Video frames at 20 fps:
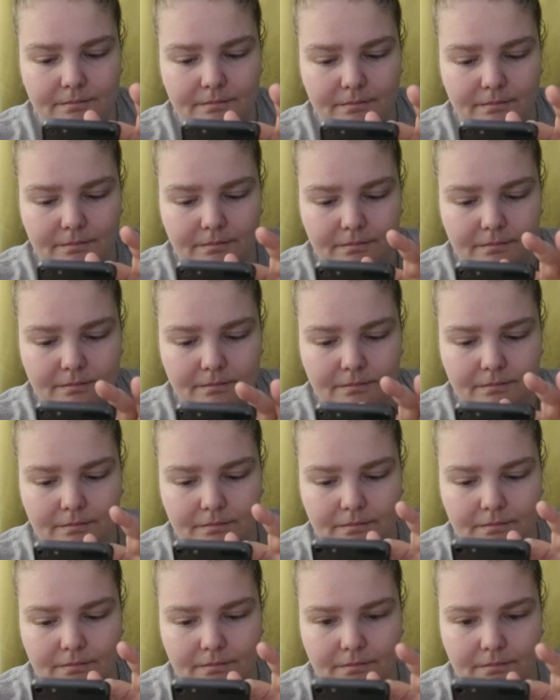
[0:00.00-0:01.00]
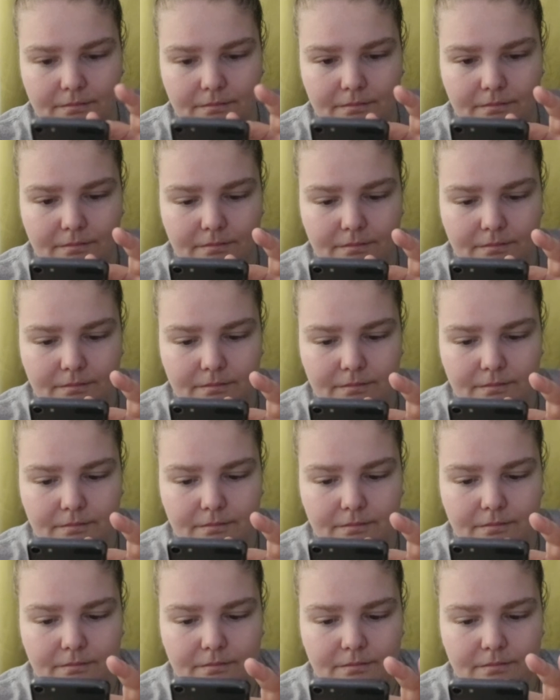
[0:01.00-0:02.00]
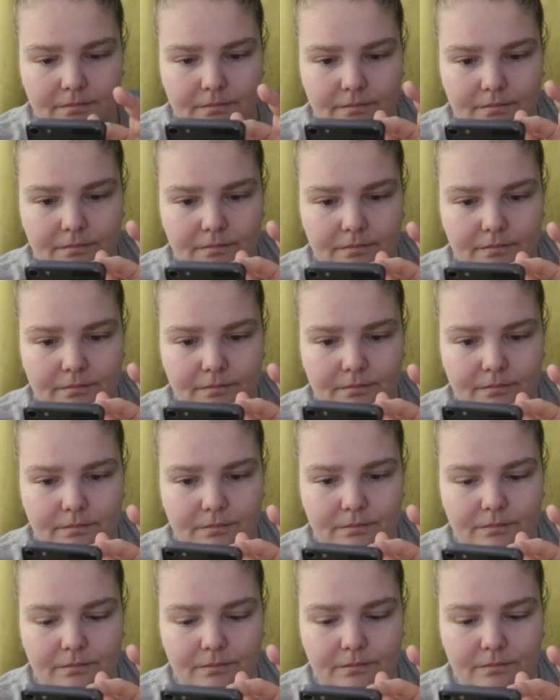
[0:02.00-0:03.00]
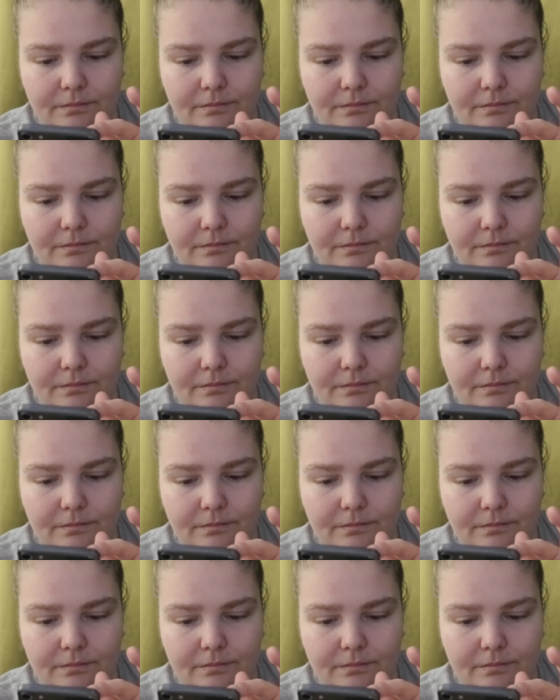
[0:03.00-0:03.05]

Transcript: (no one is talking)